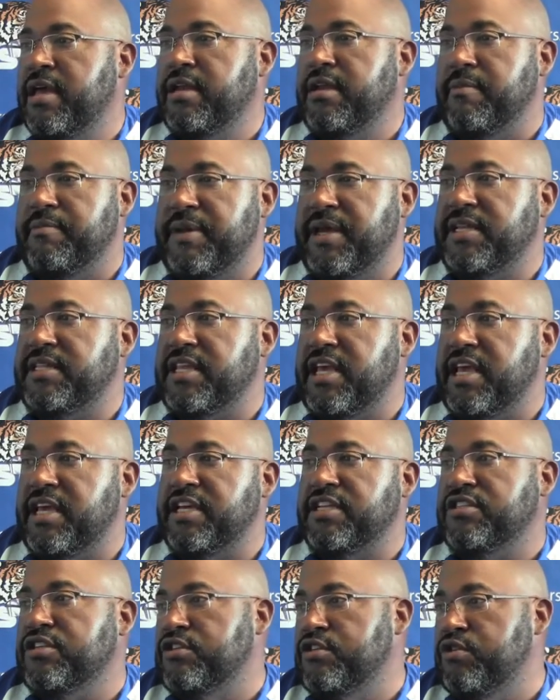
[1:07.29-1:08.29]
The big thing
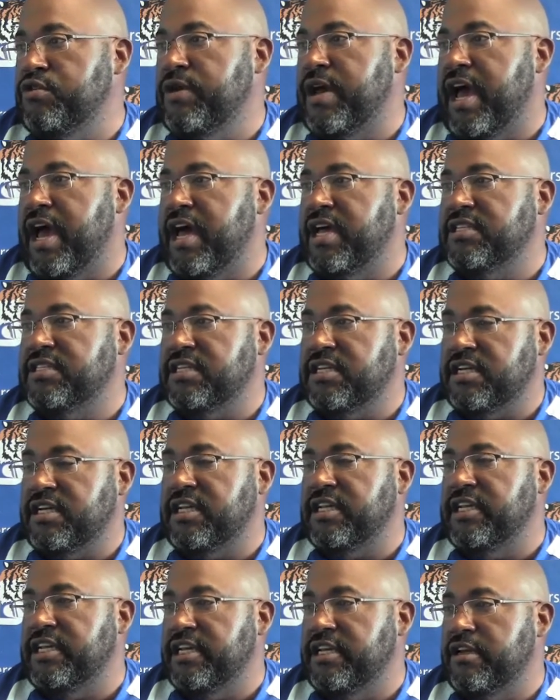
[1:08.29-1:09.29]
is the new guys and
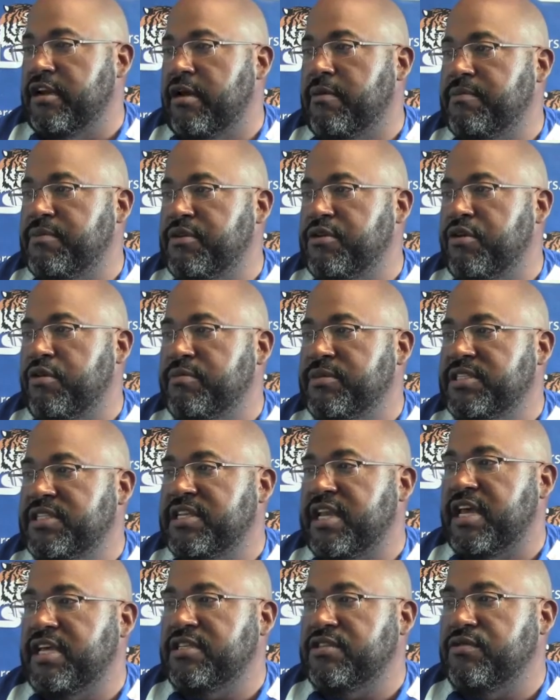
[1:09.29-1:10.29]
cleaning up, you know,
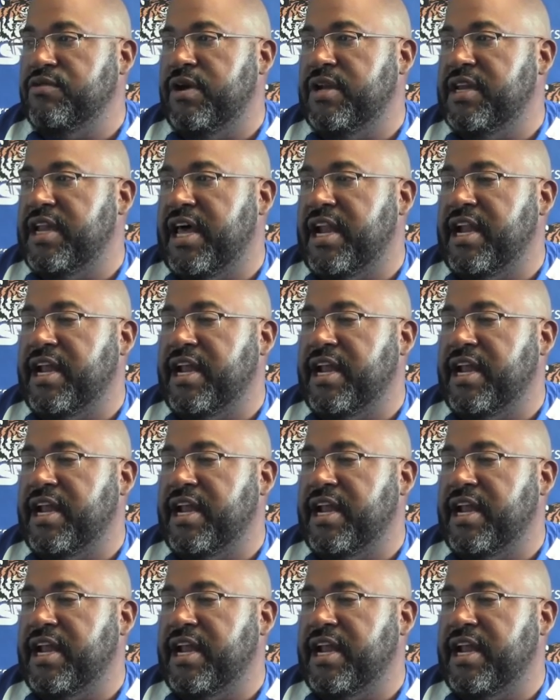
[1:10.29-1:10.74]
mistakes and whatnot.